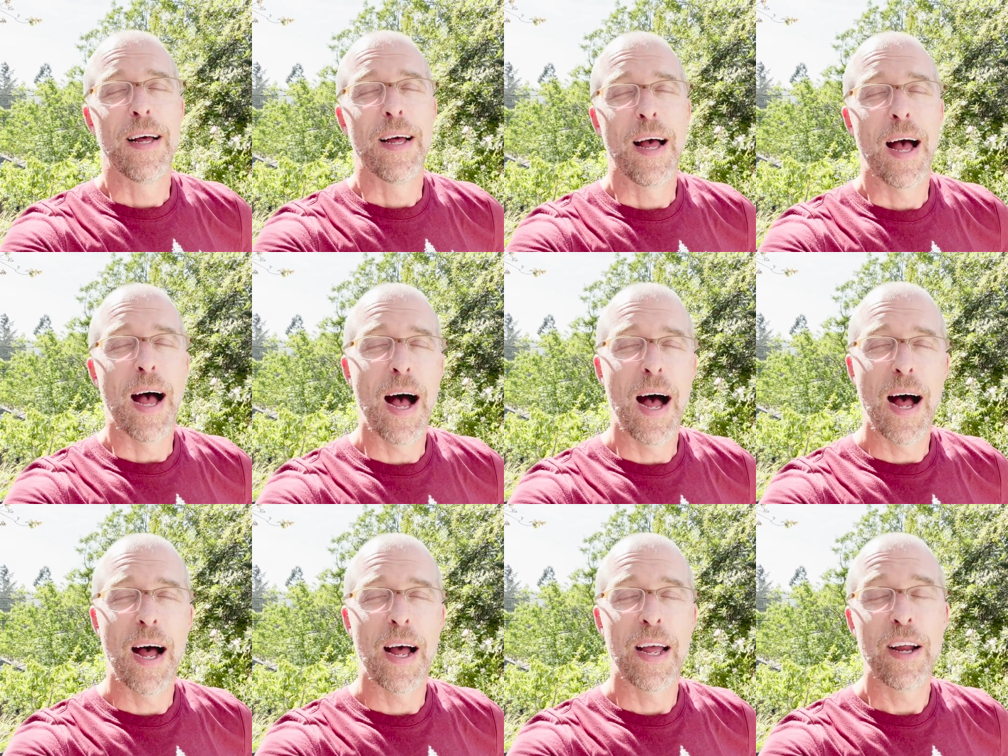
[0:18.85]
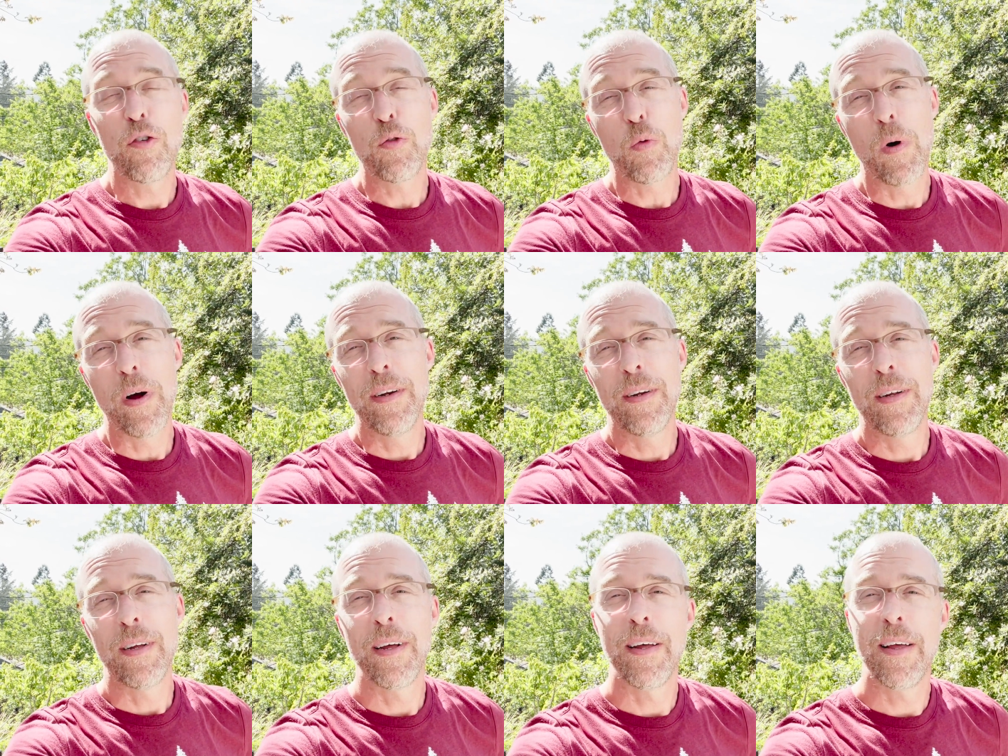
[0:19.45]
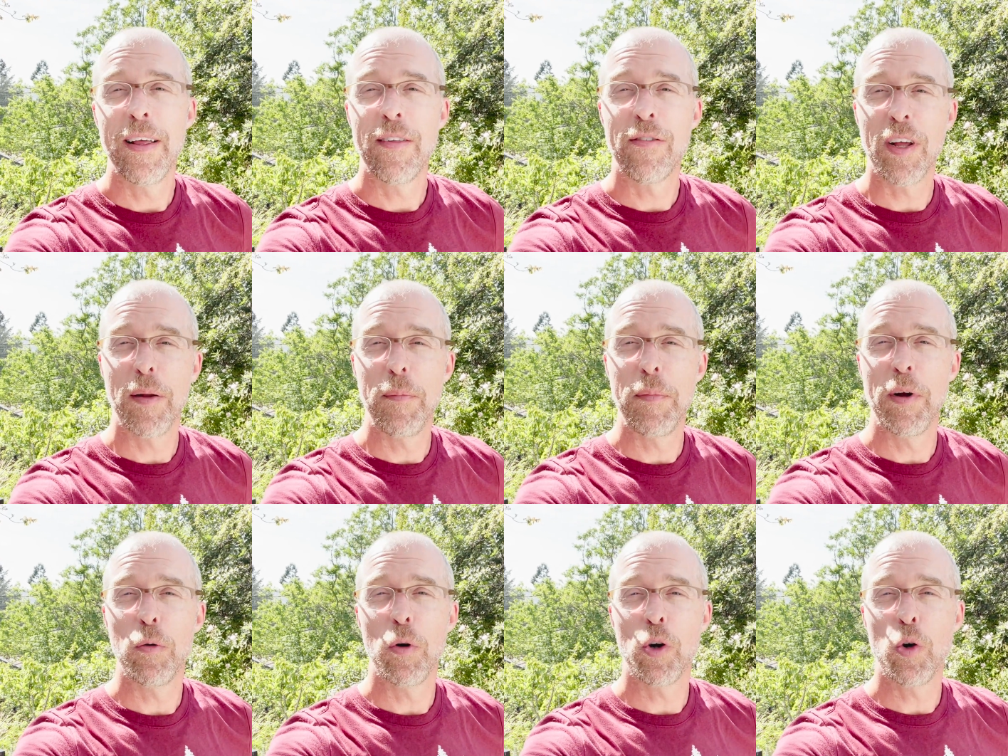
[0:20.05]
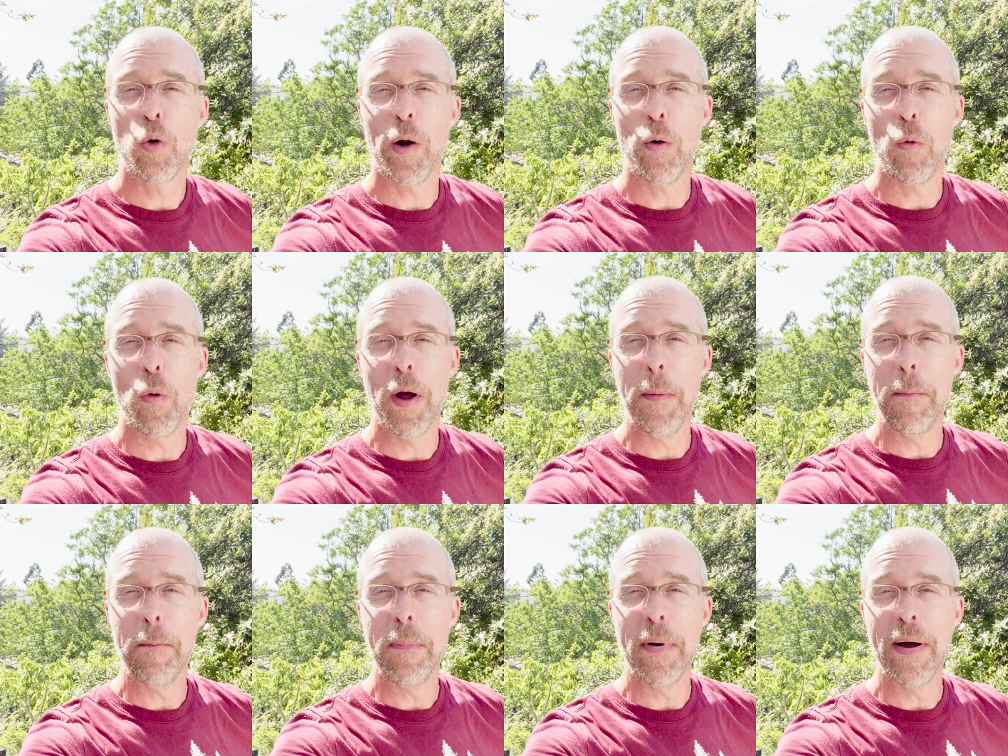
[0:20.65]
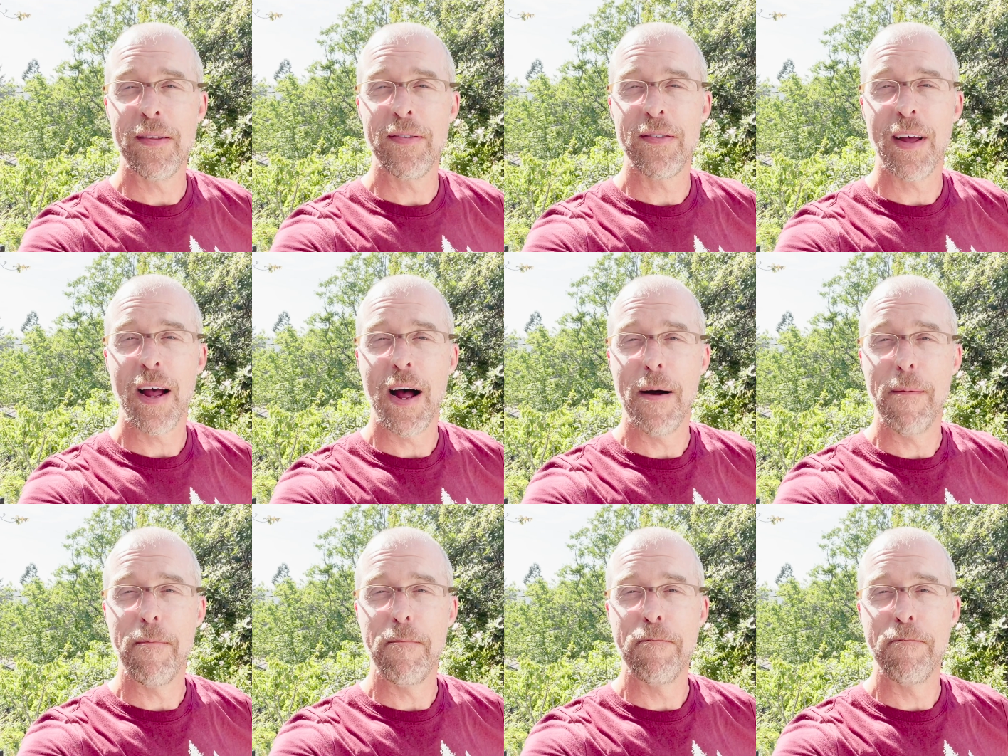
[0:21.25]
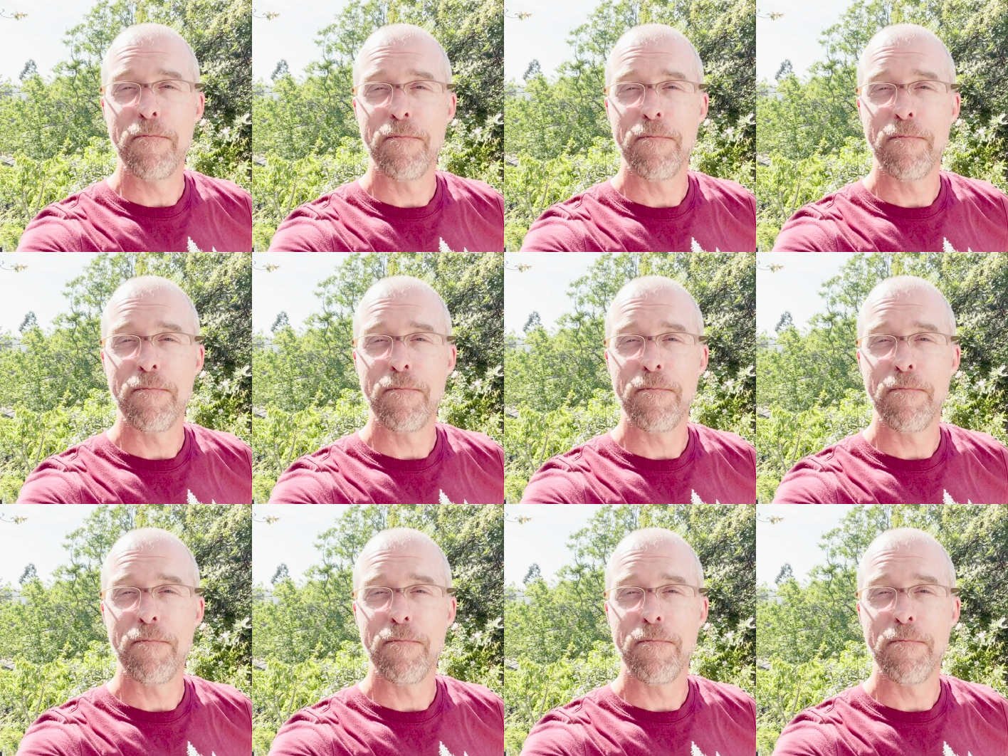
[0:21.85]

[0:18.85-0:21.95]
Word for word: uh, here's one. It's going to be a real quick one, but um,